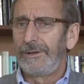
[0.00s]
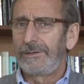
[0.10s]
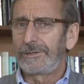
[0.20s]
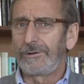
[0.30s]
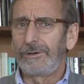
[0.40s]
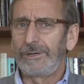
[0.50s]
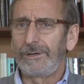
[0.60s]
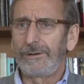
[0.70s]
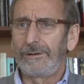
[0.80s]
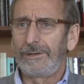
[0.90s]
So
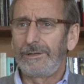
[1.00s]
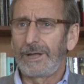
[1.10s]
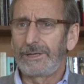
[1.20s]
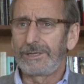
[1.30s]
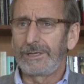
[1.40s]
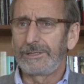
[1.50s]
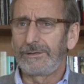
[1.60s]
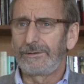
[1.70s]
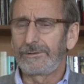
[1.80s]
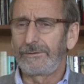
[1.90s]
in that sense,
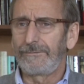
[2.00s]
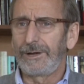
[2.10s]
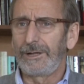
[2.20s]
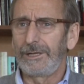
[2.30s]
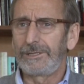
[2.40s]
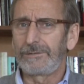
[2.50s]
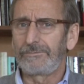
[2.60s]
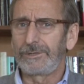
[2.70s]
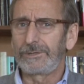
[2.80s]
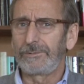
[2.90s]
it sort of violates the
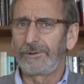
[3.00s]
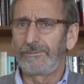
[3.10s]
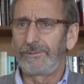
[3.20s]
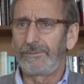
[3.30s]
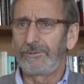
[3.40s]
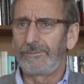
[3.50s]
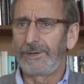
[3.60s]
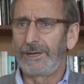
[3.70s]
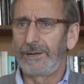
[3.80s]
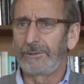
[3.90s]
principle of people
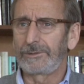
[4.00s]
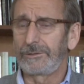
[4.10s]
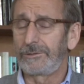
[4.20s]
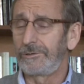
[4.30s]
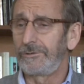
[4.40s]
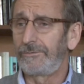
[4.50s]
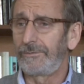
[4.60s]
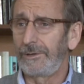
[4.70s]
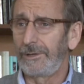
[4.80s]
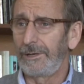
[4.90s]
being able to choose
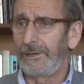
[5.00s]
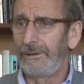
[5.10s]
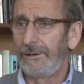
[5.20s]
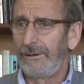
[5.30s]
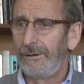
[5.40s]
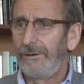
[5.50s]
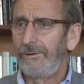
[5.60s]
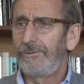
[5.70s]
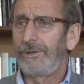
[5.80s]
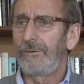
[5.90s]
freely
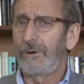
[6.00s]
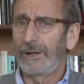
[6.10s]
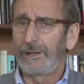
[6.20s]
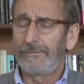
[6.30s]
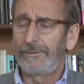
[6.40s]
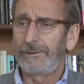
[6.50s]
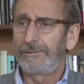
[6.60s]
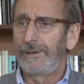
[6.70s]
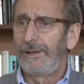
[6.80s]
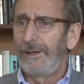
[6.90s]
who they want to live with,